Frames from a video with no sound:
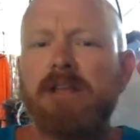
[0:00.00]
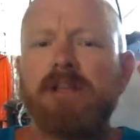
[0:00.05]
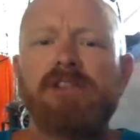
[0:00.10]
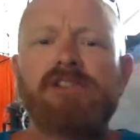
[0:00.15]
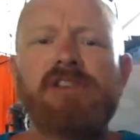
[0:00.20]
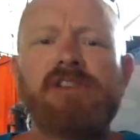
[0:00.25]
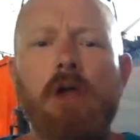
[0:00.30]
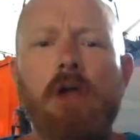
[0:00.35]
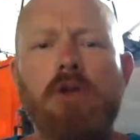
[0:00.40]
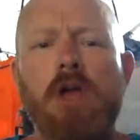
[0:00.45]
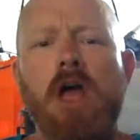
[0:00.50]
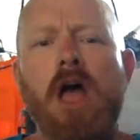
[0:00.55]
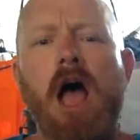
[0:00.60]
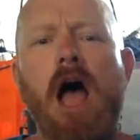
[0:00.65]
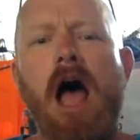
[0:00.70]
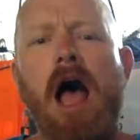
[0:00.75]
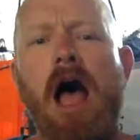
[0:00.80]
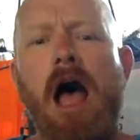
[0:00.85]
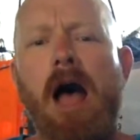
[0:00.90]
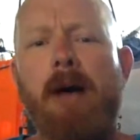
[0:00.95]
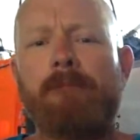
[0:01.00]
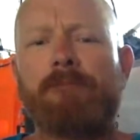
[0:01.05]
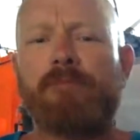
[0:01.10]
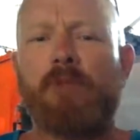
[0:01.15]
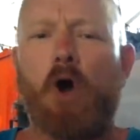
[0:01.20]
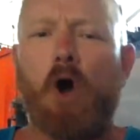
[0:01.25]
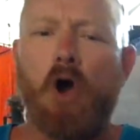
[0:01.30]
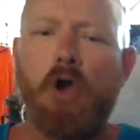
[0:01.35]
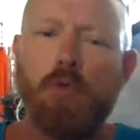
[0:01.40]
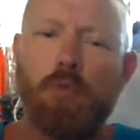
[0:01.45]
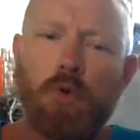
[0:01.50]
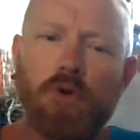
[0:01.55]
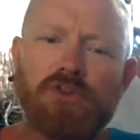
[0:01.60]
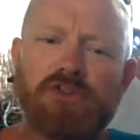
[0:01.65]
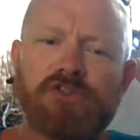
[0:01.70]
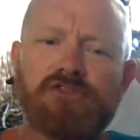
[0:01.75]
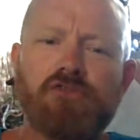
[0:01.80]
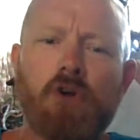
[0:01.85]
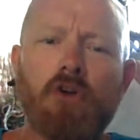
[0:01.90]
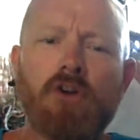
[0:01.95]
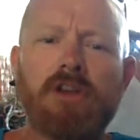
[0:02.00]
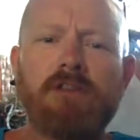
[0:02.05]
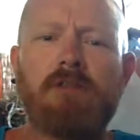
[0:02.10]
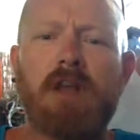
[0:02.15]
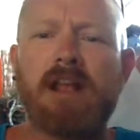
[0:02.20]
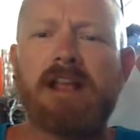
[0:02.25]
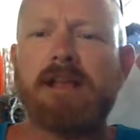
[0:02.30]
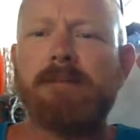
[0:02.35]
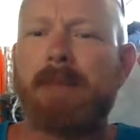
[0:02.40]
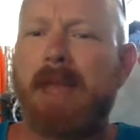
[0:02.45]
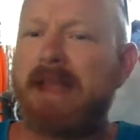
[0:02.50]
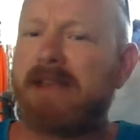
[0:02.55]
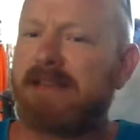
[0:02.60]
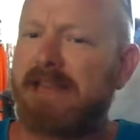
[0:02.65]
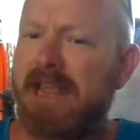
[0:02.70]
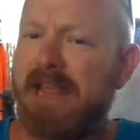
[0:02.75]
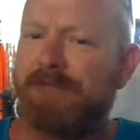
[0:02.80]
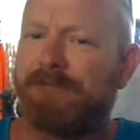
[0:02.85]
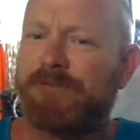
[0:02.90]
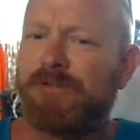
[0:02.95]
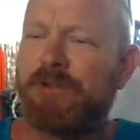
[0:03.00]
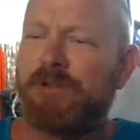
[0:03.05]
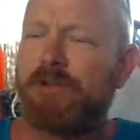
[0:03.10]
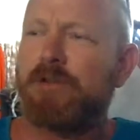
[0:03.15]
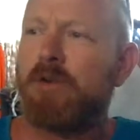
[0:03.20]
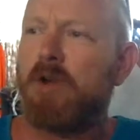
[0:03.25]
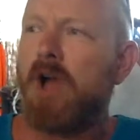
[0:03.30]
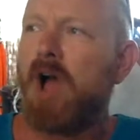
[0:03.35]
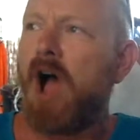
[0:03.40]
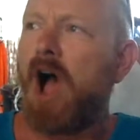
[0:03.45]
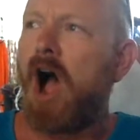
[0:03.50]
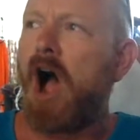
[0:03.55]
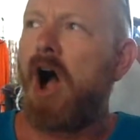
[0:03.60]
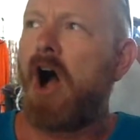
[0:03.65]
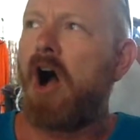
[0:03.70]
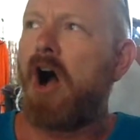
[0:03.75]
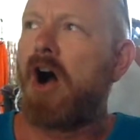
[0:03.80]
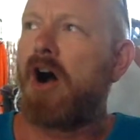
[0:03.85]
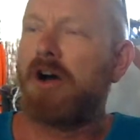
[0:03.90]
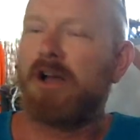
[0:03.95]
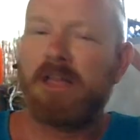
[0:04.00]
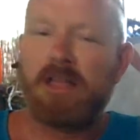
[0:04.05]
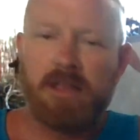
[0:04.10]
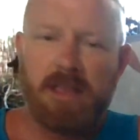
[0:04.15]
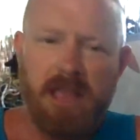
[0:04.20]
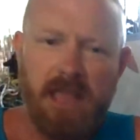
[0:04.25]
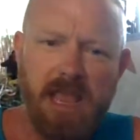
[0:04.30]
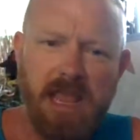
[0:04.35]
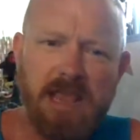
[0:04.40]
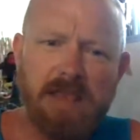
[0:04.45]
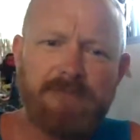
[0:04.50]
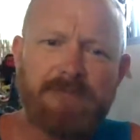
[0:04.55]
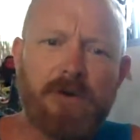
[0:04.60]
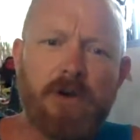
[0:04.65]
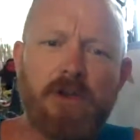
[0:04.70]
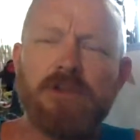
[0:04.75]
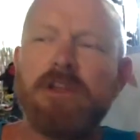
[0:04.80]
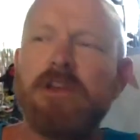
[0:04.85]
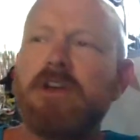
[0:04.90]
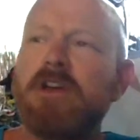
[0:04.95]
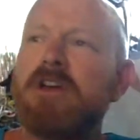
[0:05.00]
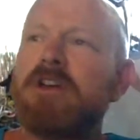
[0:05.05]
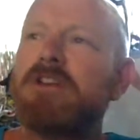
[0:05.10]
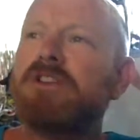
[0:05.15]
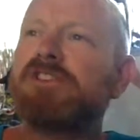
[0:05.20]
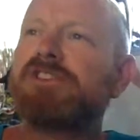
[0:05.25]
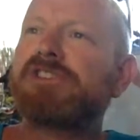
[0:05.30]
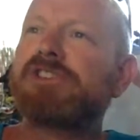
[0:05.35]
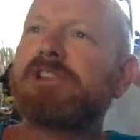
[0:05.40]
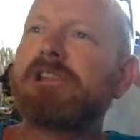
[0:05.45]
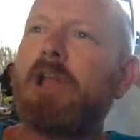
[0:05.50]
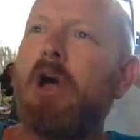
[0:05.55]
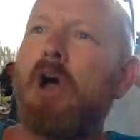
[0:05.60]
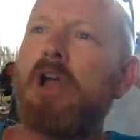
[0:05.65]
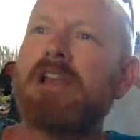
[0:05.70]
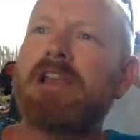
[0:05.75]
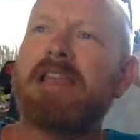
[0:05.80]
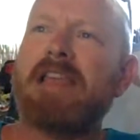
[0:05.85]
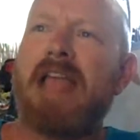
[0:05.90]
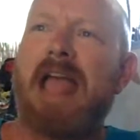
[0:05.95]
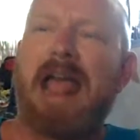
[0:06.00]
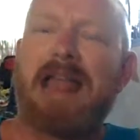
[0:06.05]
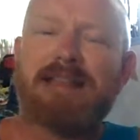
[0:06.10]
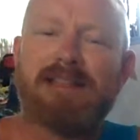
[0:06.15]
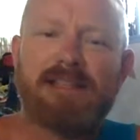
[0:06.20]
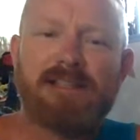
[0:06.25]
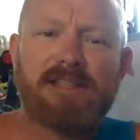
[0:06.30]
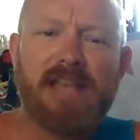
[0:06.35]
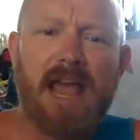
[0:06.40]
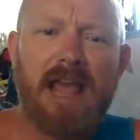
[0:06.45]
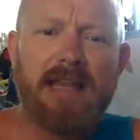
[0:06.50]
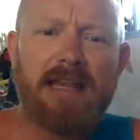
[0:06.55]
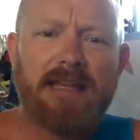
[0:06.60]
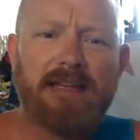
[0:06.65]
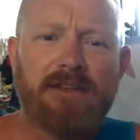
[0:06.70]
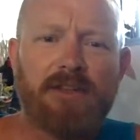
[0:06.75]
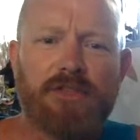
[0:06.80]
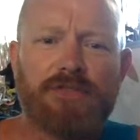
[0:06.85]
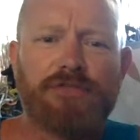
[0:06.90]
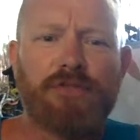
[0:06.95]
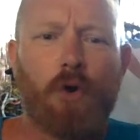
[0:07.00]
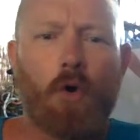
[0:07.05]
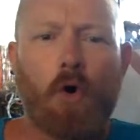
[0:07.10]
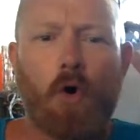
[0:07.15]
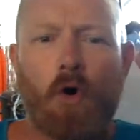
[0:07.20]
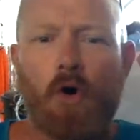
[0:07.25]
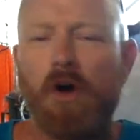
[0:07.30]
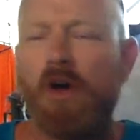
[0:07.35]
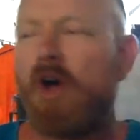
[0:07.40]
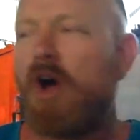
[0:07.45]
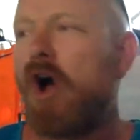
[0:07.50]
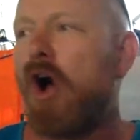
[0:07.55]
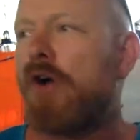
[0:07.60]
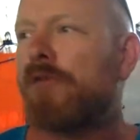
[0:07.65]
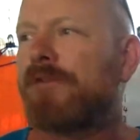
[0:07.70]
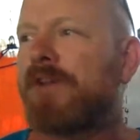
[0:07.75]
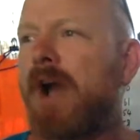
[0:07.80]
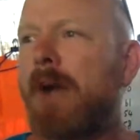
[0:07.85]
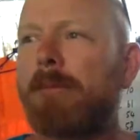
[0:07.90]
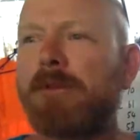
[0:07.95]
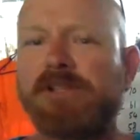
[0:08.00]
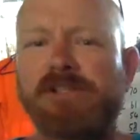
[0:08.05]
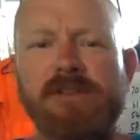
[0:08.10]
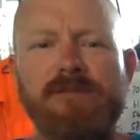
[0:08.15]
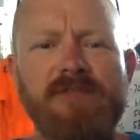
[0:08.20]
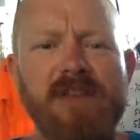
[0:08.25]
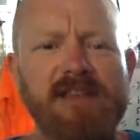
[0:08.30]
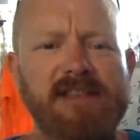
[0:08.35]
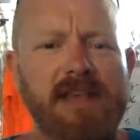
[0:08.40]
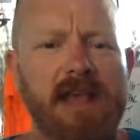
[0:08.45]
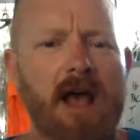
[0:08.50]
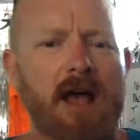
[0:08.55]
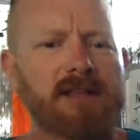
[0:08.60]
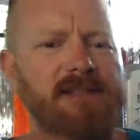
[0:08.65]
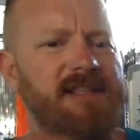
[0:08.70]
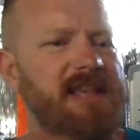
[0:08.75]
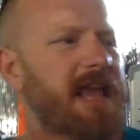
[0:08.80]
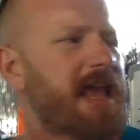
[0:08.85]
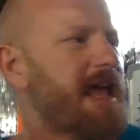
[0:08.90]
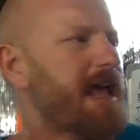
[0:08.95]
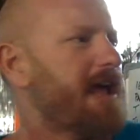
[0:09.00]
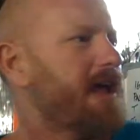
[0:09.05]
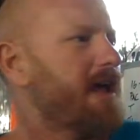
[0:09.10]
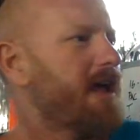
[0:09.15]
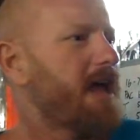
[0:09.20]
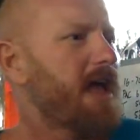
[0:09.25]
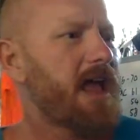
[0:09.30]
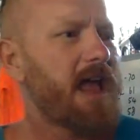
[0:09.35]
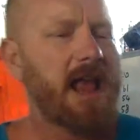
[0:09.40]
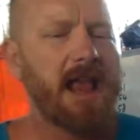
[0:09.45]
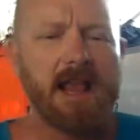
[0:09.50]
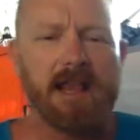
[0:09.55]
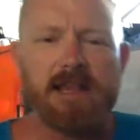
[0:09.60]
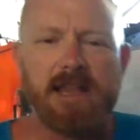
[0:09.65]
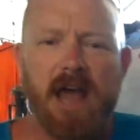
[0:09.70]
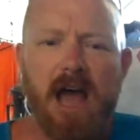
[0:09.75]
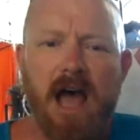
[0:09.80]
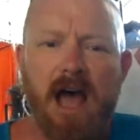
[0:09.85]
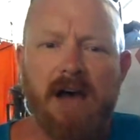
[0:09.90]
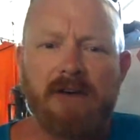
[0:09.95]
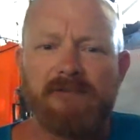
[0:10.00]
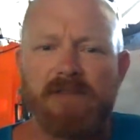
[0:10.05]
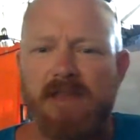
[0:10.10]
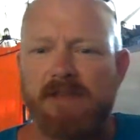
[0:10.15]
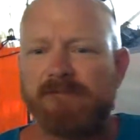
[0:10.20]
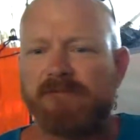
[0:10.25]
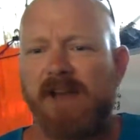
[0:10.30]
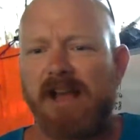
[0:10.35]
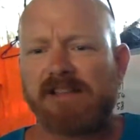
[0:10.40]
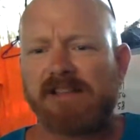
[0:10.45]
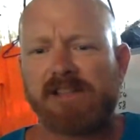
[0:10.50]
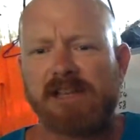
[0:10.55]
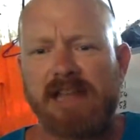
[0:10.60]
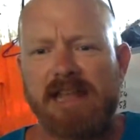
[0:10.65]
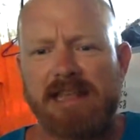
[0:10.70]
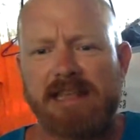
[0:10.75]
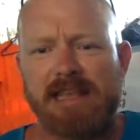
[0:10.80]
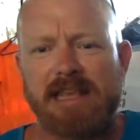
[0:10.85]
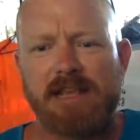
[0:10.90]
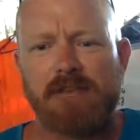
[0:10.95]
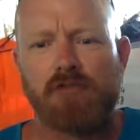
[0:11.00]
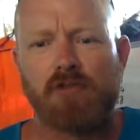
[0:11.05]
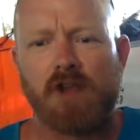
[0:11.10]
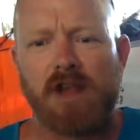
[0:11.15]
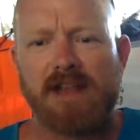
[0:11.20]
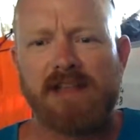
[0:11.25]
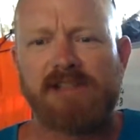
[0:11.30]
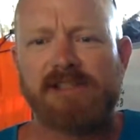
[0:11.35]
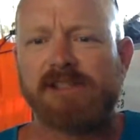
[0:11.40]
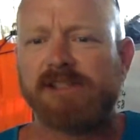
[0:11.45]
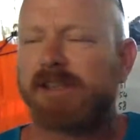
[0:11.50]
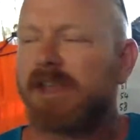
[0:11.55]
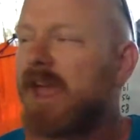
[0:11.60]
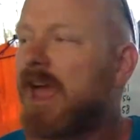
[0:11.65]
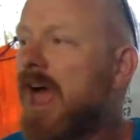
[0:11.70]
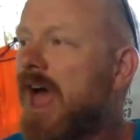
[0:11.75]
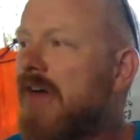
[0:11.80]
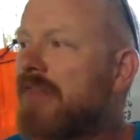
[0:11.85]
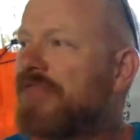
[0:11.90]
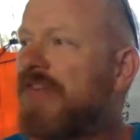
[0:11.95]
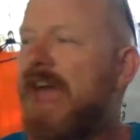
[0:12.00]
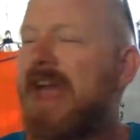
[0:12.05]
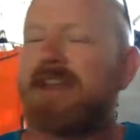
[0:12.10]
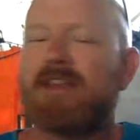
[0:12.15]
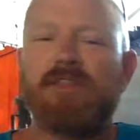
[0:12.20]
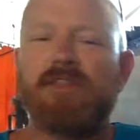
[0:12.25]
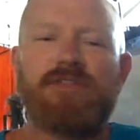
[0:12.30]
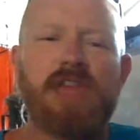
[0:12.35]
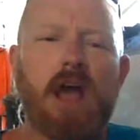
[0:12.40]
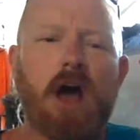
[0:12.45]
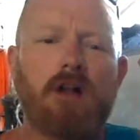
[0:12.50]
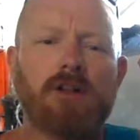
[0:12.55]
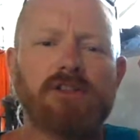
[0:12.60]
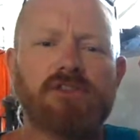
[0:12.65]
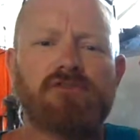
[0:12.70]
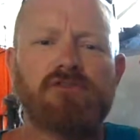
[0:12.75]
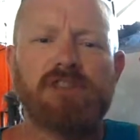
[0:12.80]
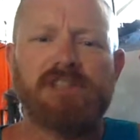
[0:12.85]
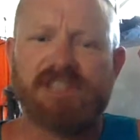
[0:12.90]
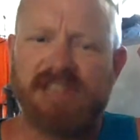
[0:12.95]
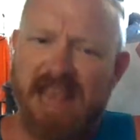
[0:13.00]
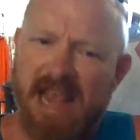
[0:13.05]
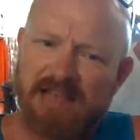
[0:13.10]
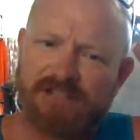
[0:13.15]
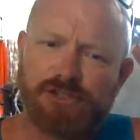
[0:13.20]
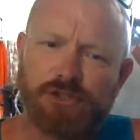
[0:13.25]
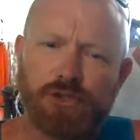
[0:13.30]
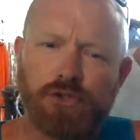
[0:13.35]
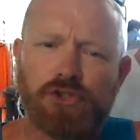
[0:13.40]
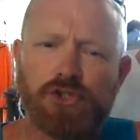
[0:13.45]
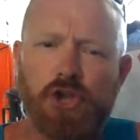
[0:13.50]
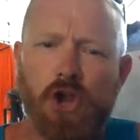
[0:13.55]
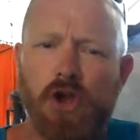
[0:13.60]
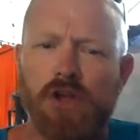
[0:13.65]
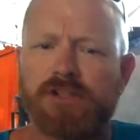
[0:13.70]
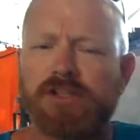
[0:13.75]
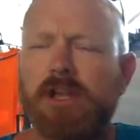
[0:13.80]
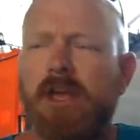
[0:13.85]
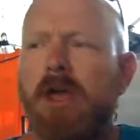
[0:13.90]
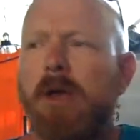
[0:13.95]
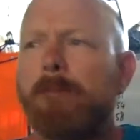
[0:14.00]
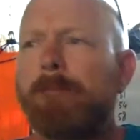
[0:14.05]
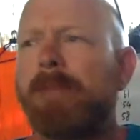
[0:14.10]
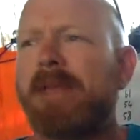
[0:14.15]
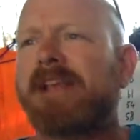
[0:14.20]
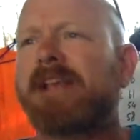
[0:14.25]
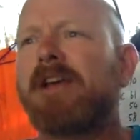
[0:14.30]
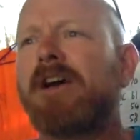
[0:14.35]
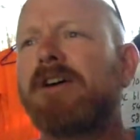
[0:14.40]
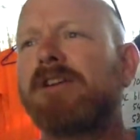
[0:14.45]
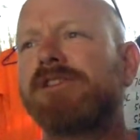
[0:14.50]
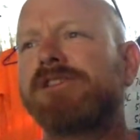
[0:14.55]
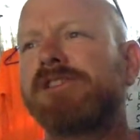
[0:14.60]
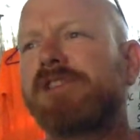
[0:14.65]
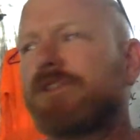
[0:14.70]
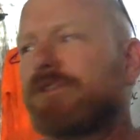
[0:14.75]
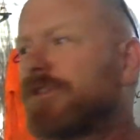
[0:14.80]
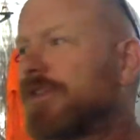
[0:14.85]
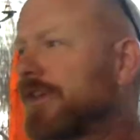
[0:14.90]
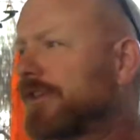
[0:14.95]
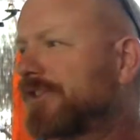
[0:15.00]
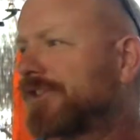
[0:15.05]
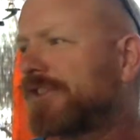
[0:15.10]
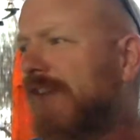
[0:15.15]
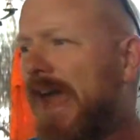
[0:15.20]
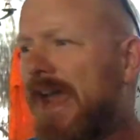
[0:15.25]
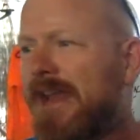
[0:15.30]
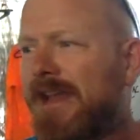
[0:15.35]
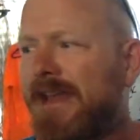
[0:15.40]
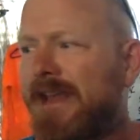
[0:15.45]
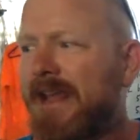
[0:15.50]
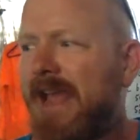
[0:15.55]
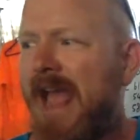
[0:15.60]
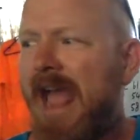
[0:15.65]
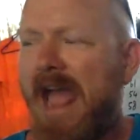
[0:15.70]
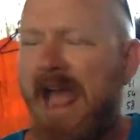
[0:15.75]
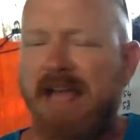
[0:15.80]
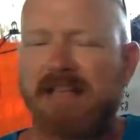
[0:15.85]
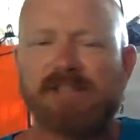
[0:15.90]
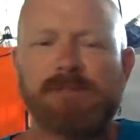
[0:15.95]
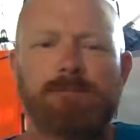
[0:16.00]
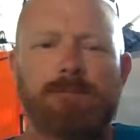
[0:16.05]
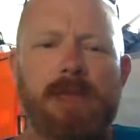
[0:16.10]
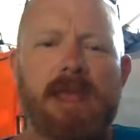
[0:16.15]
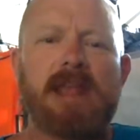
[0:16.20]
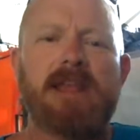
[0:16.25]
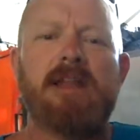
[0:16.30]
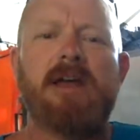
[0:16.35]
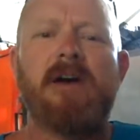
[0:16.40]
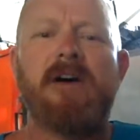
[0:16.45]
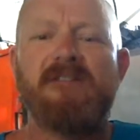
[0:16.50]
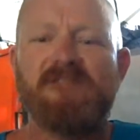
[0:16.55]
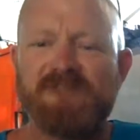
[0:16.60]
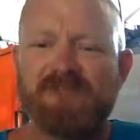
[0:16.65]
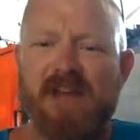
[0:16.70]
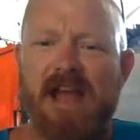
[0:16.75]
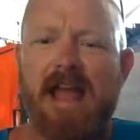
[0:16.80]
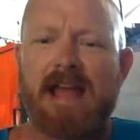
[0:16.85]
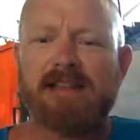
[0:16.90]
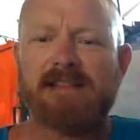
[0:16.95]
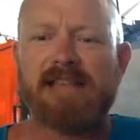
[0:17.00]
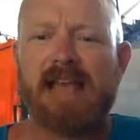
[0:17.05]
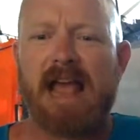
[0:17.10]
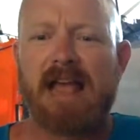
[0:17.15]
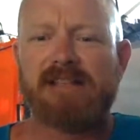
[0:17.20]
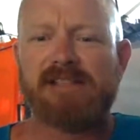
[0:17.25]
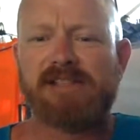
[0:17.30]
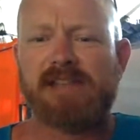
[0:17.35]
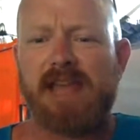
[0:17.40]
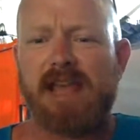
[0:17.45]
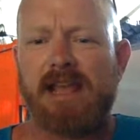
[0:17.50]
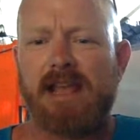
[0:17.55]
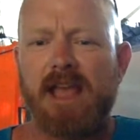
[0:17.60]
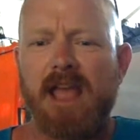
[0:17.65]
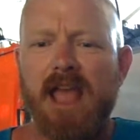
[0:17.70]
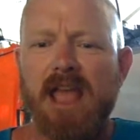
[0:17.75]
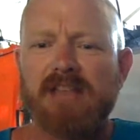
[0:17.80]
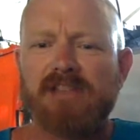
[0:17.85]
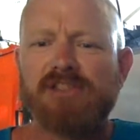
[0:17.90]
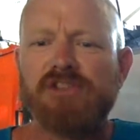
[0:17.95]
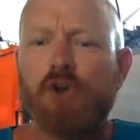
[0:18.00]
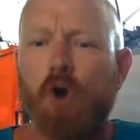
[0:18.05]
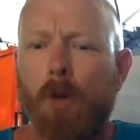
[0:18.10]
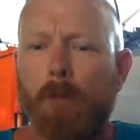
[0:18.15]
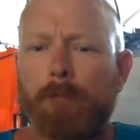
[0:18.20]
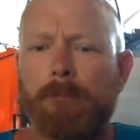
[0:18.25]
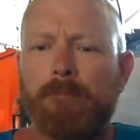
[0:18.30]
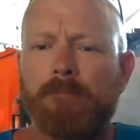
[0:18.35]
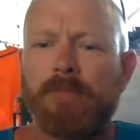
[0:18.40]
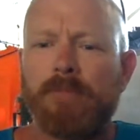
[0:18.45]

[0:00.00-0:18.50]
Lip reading: So I would strongly recommend, if you are even slightly entertaining the thought of coming to visit us here in Vasiliki, Greece, then the answer is yes, you should, because the sailing has been fantastic. It's not